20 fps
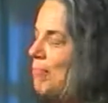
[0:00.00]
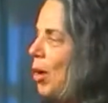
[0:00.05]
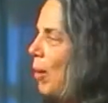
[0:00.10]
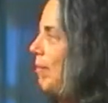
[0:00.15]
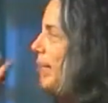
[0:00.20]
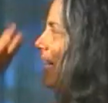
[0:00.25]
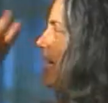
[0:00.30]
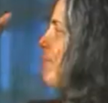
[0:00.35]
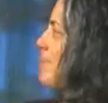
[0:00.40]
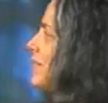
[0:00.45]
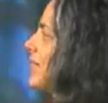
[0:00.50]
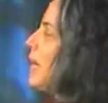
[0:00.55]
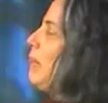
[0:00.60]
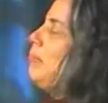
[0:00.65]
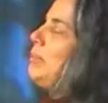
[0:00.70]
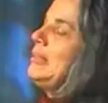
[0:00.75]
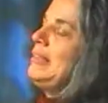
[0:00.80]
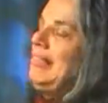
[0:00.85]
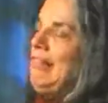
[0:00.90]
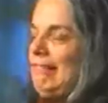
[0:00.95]
moment, he was
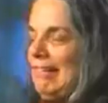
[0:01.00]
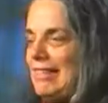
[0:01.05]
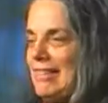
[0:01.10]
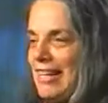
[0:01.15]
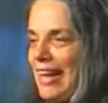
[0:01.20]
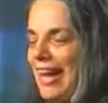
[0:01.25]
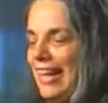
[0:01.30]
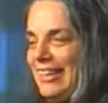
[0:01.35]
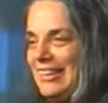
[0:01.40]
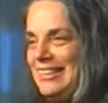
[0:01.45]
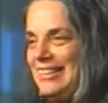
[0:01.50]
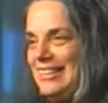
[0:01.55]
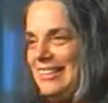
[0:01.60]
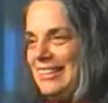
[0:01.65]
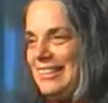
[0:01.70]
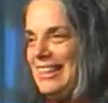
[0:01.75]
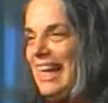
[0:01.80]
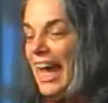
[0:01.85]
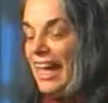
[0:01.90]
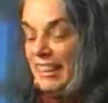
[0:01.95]
completely silent.
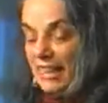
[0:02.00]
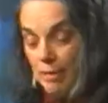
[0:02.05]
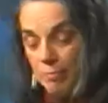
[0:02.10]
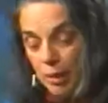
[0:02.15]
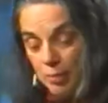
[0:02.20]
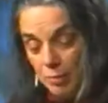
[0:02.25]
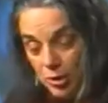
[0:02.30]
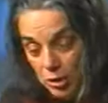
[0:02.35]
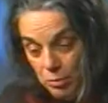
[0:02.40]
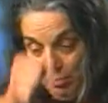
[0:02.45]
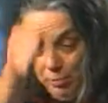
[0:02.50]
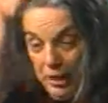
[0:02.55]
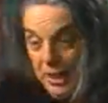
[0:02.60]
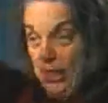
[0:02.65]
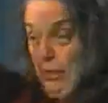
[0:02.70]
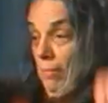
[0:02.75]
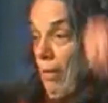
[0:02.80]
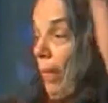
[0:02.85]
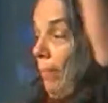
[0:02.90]
And then my brother picked him